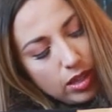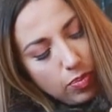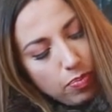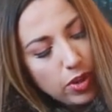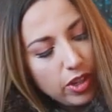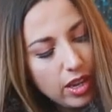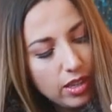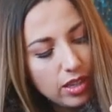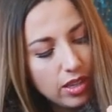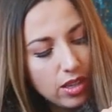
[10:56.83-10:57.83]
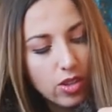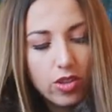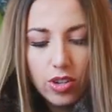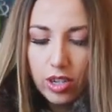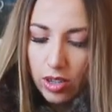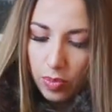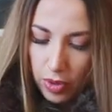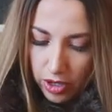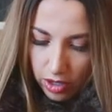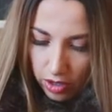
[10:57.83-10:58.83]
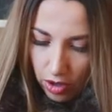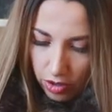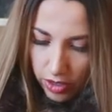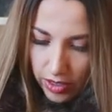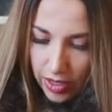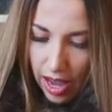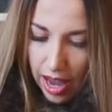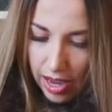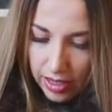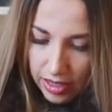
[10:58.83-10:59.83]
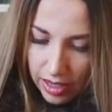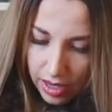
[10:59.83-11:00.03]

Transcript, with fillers: zip pocket, and another little pocket on the other side.